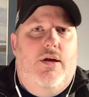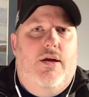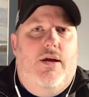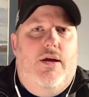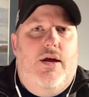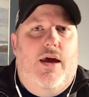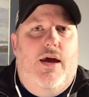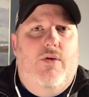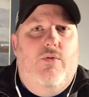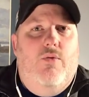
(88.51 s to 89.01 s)

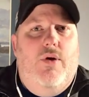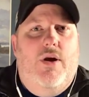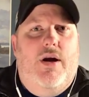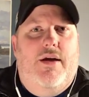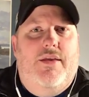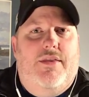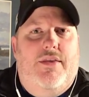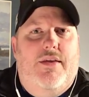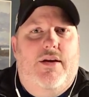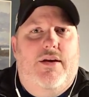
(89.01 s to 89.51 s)
and what
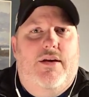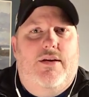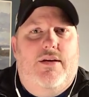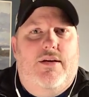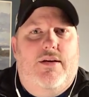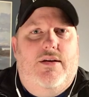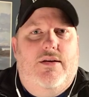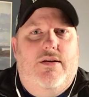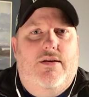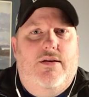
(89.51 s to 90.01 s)
I
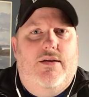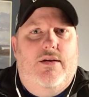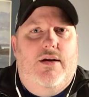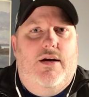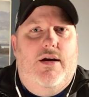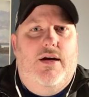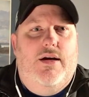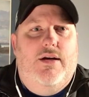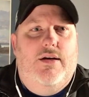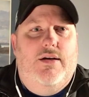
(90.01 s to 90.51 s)
think
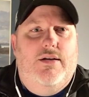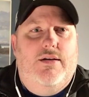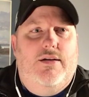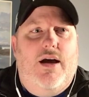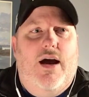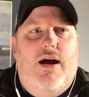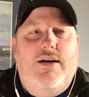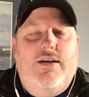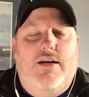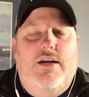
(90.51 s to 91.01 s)

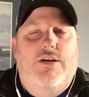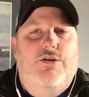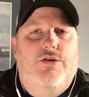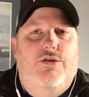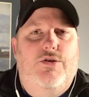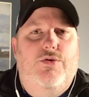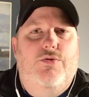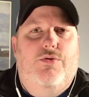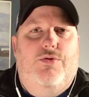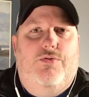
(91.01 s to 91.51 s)
God can
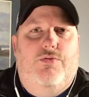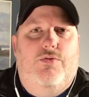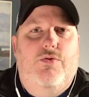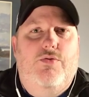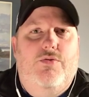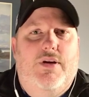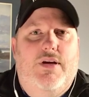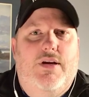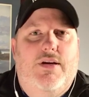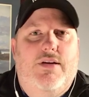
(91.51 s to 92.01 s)
do through
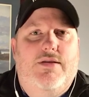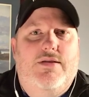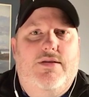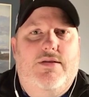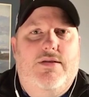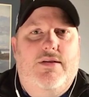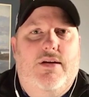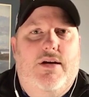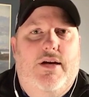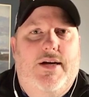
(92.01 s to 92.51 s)

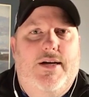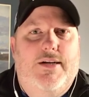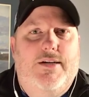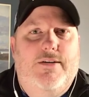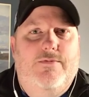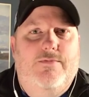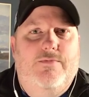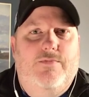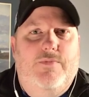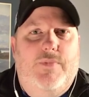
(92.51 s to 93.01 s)
this.
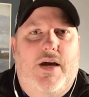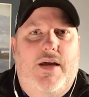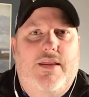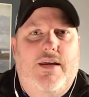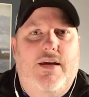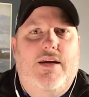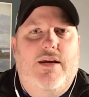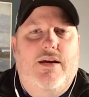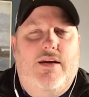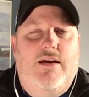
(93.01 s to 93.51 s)
I
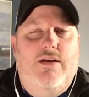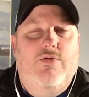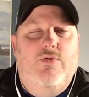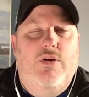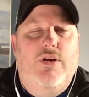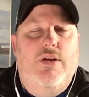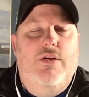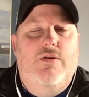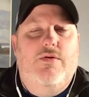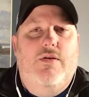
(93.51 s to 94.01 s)
think it can
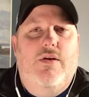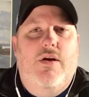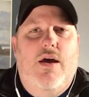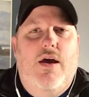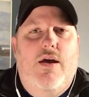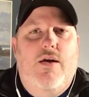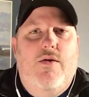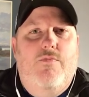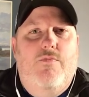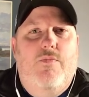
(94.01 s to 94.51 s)
really
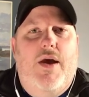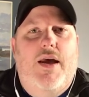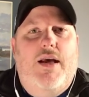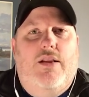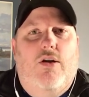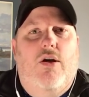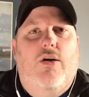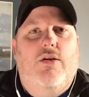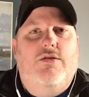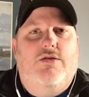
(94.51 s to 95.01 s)
make
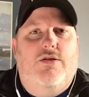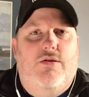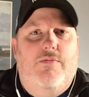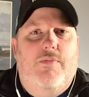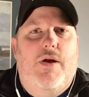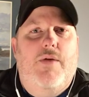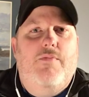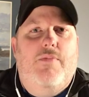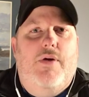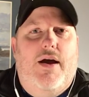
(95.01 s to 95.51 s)

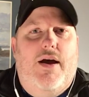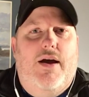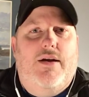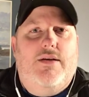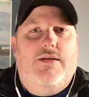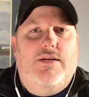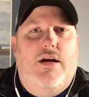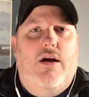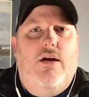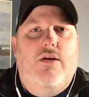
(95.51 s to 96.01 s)
long-term
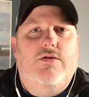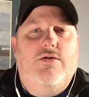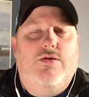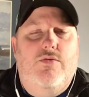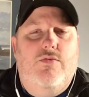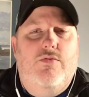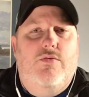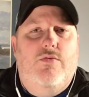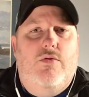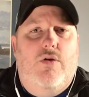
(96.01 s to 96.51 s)
impacts, and
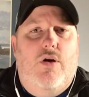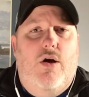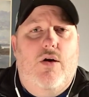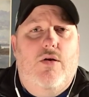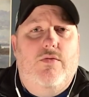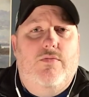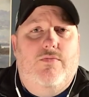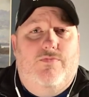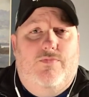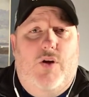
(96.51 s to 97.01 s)
also
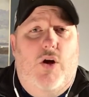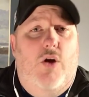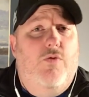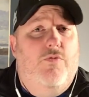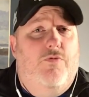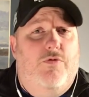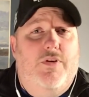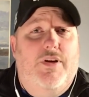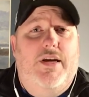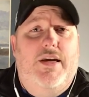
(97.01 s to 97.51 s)

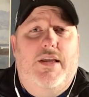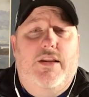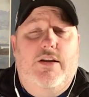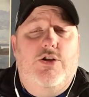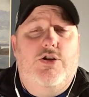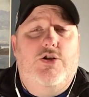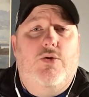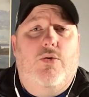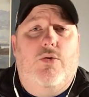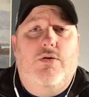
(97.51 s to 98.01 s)
hopefully in the
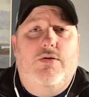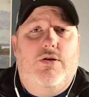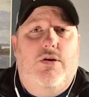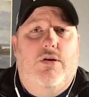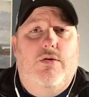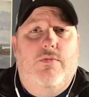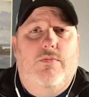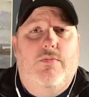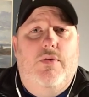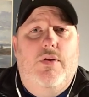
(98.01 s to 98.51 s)
short
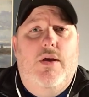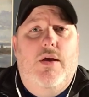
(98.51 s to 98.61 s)
term